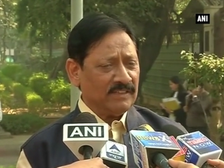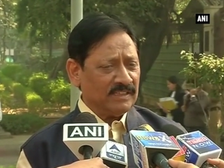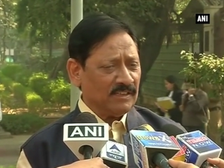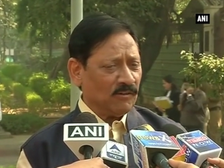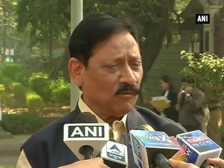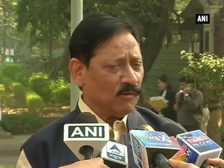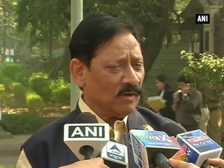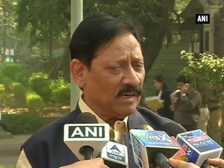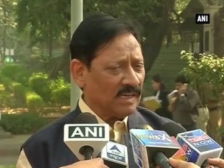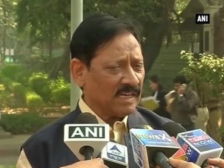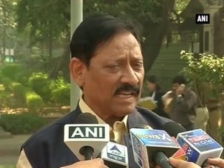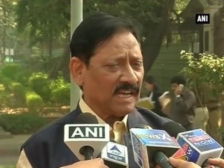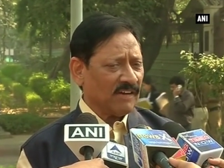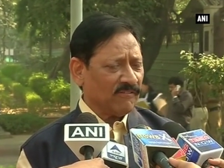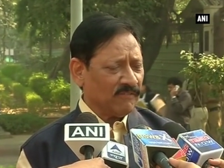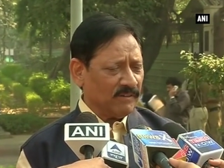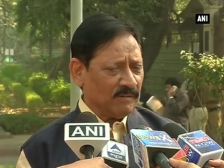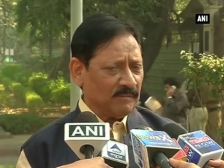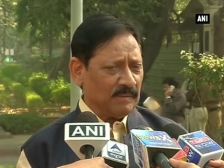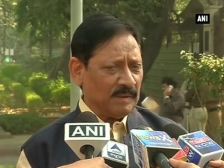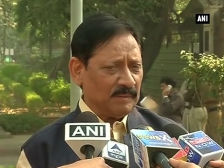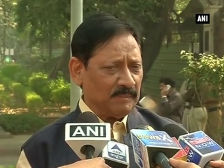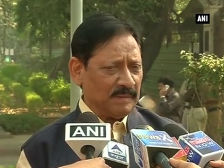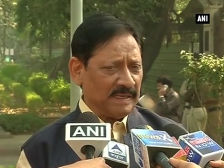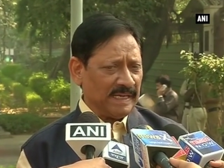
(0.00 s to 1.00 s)
even the World Cup
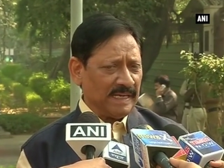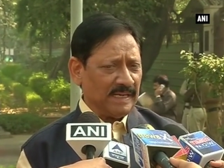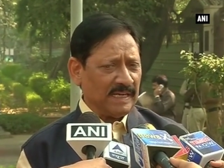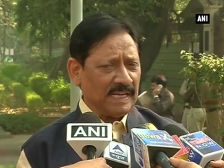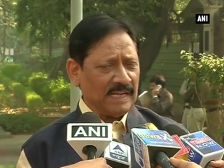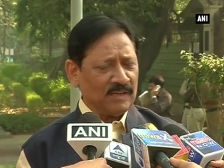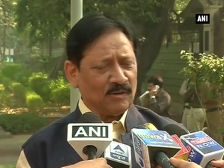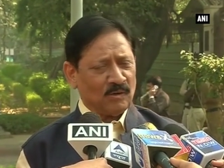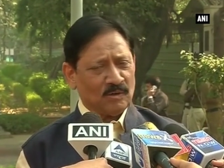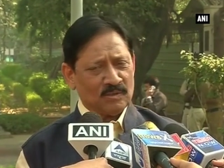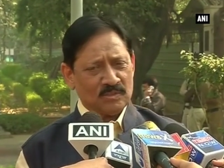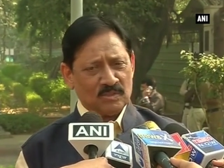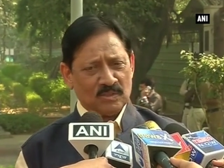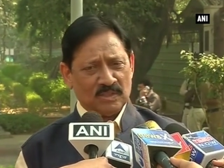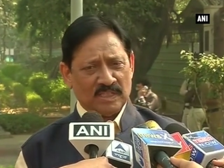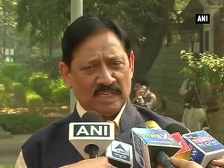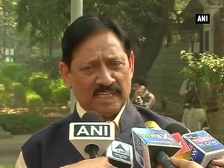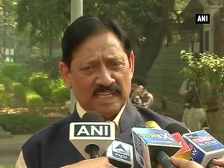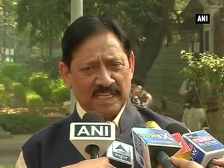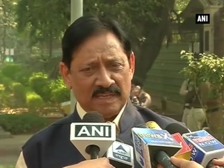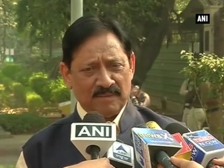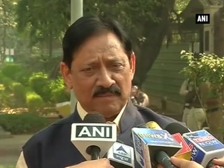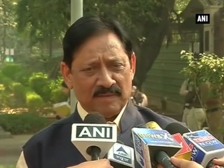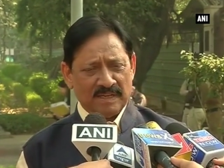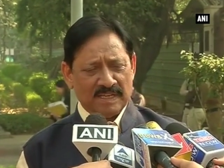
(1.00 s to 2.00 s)
will be played and also
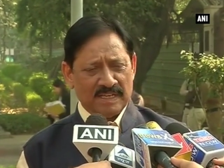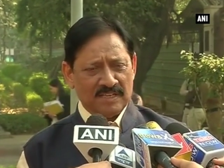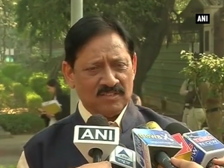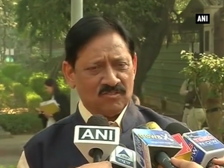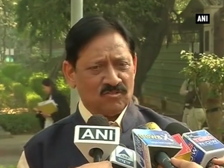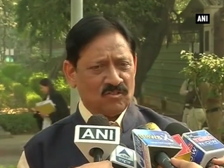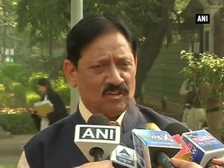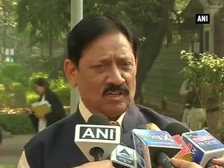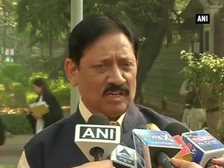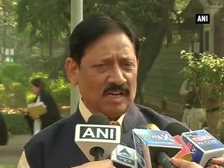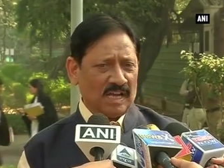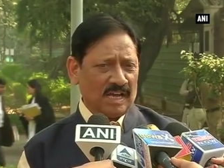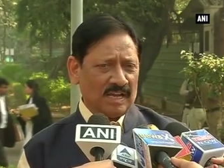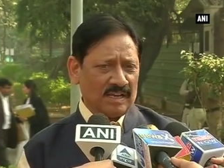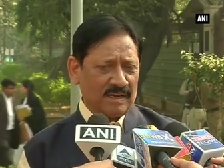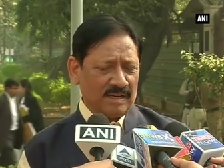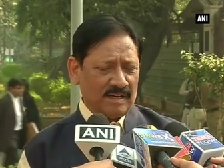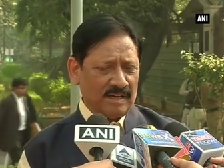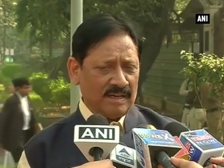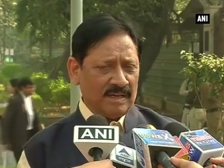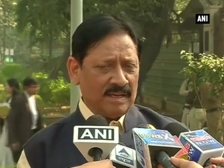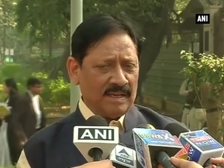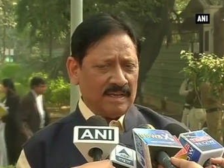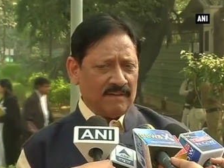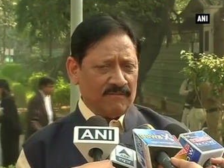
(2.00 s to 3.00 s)
the game against Sri
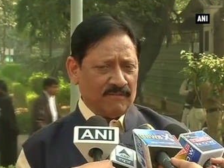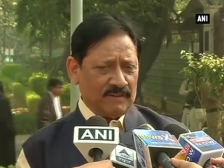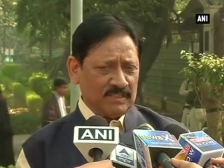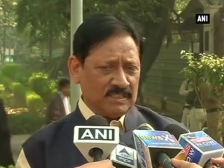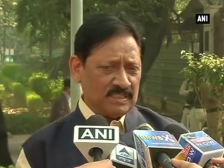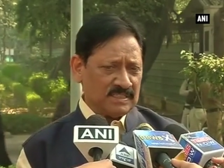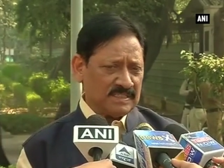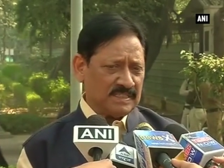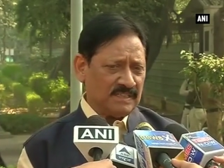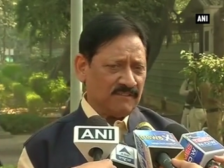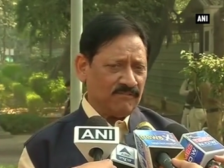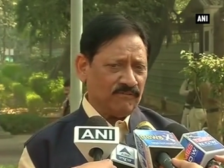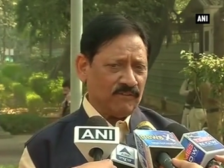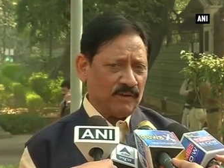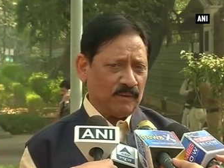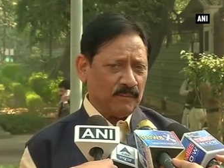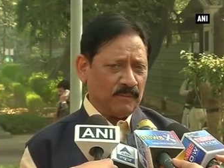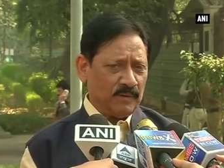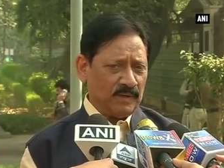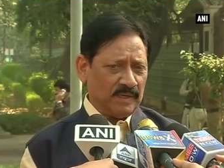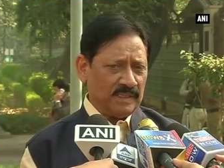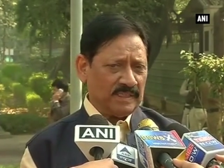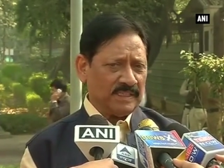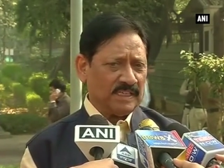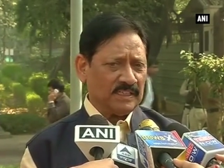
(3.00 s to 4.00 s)
Lanka which is in
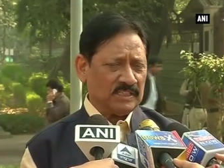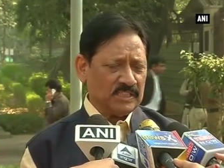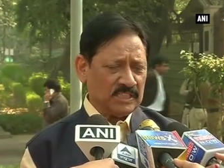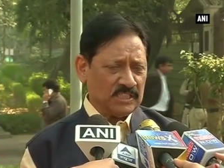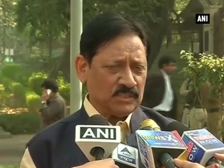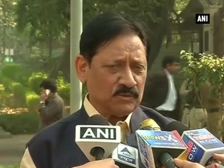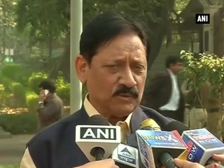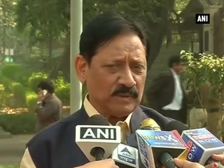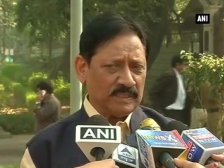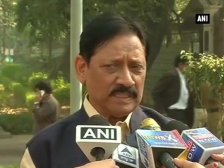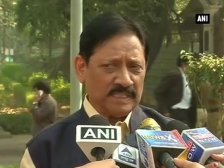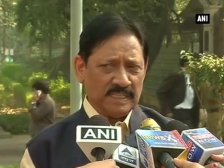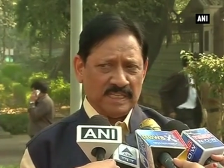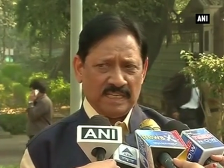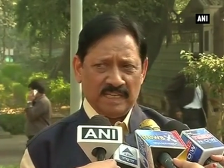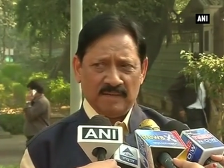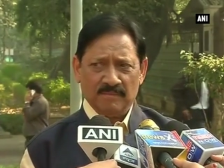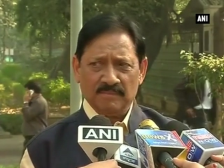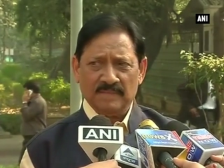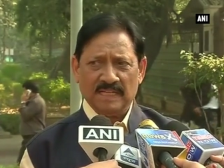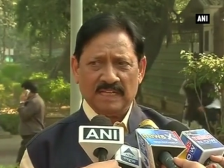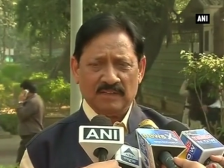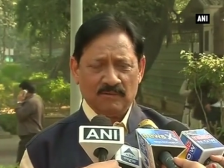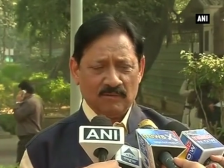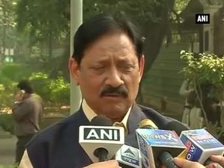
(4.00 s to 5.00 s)
February, the T20
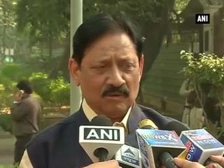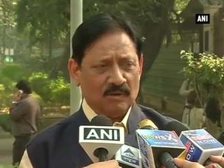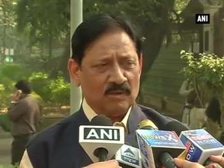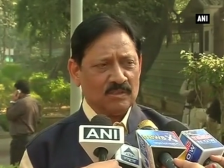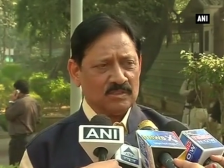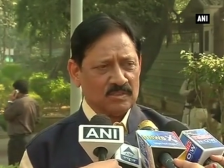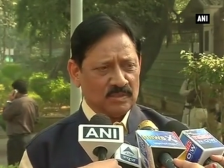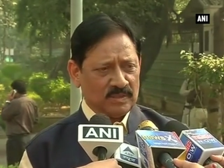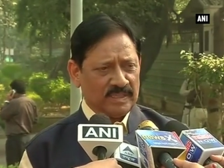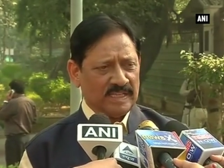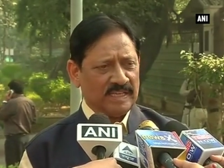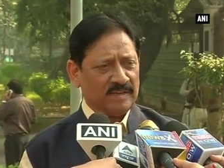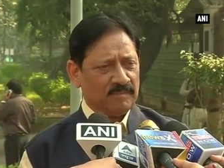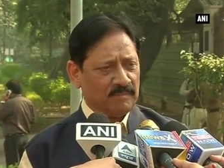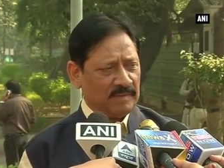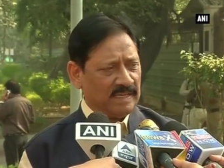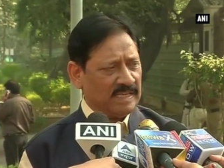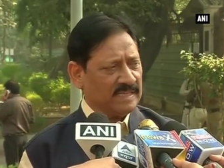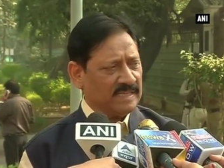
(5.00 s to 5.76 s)
game that will also take